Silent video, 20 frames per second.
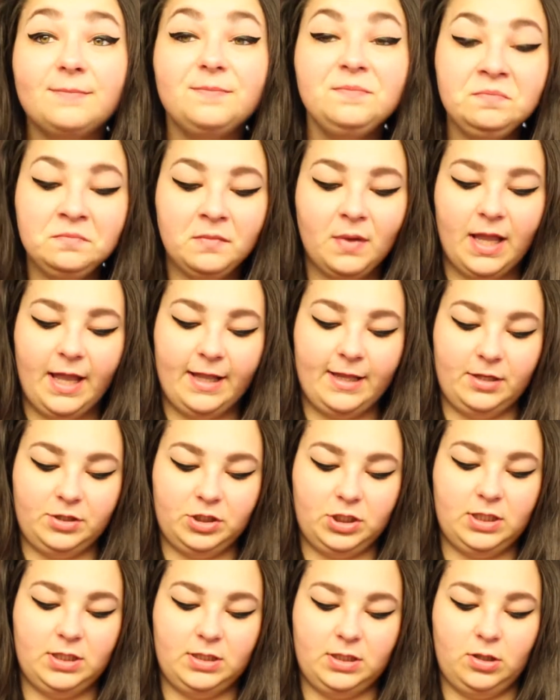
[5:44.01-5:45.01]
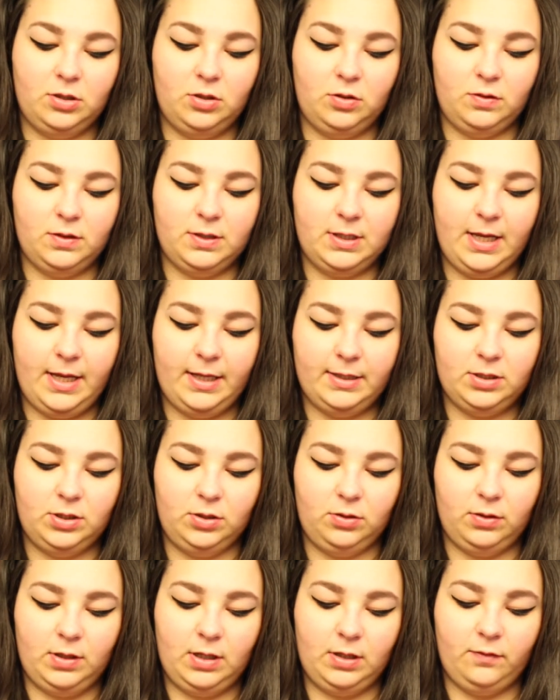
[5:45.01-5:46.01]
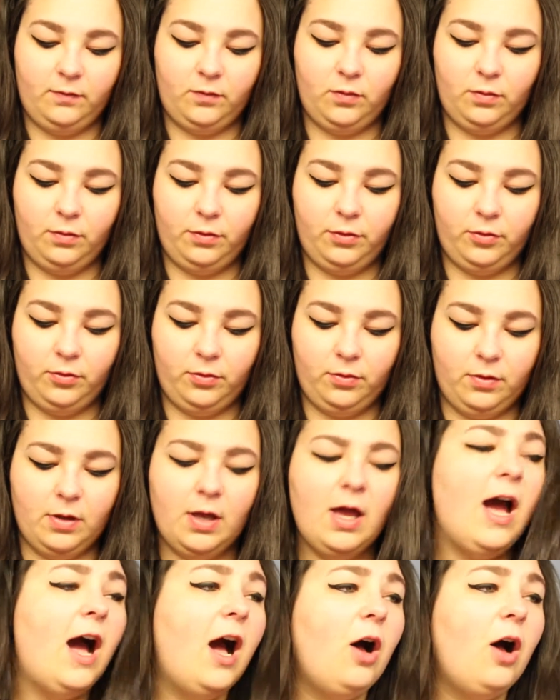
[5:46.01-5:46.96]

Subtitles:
and I just use that to kind of go through.